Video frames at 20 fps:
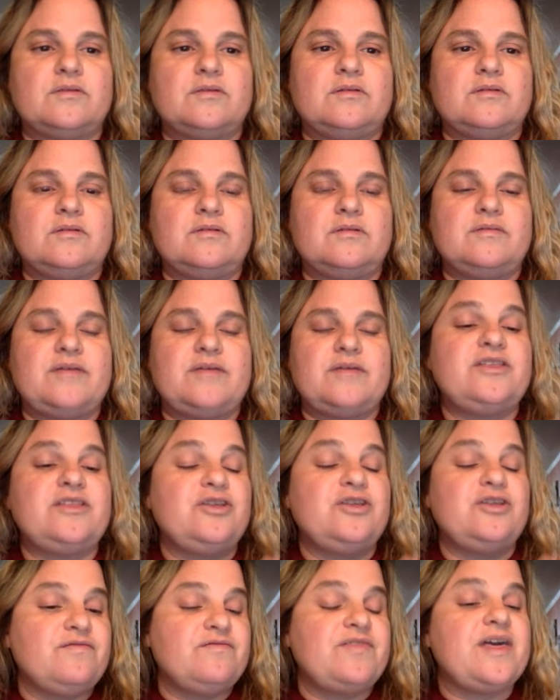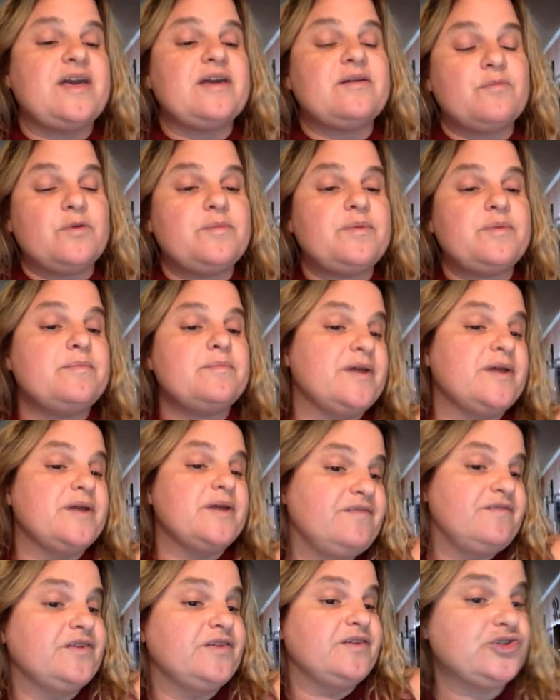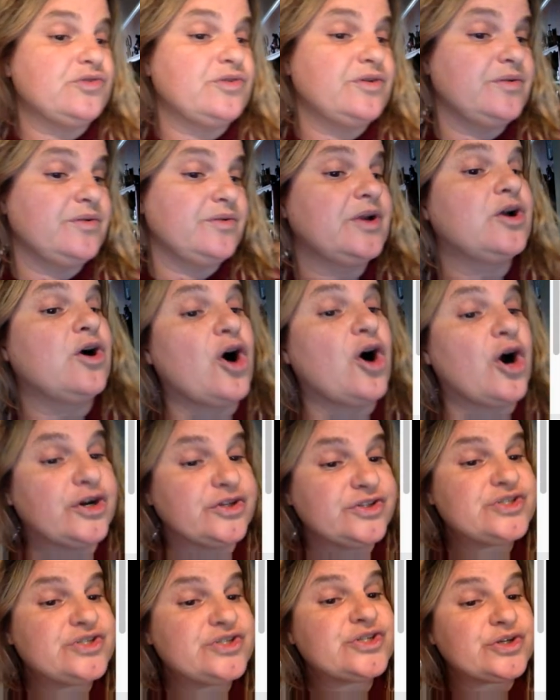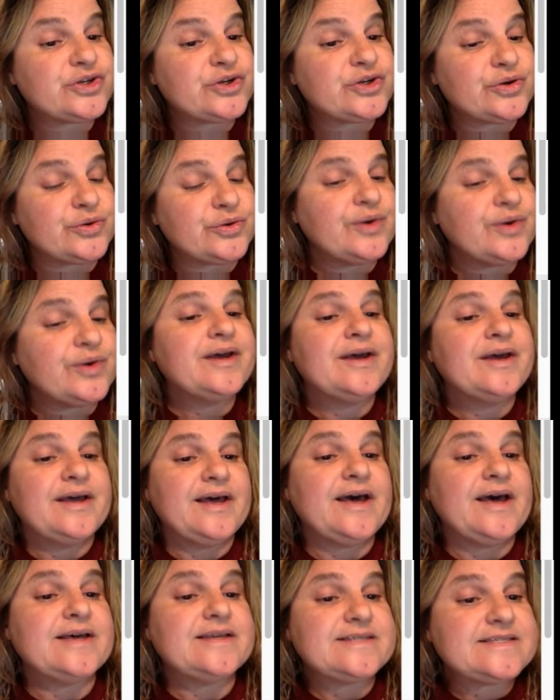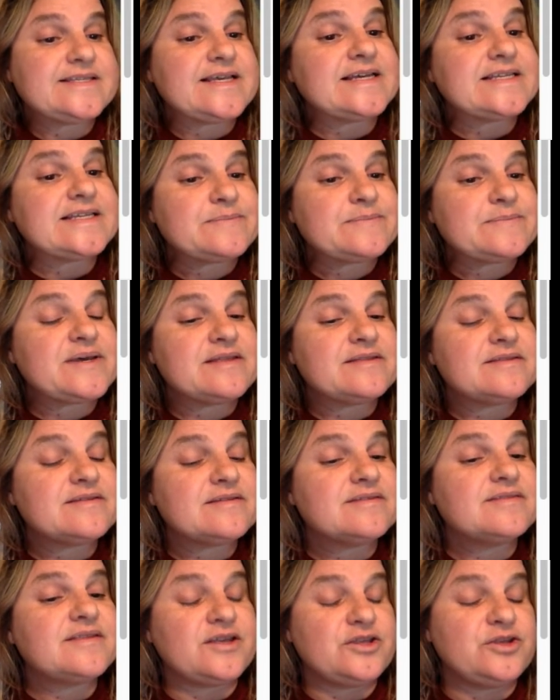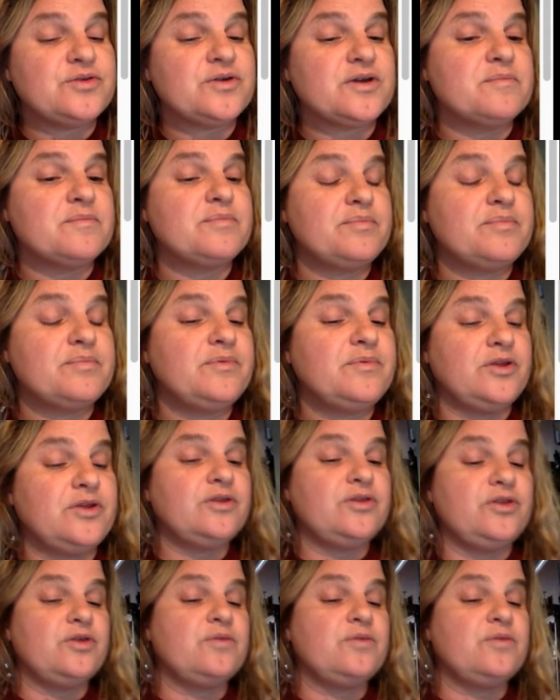you think would be beneficial in regards to assessment that you may put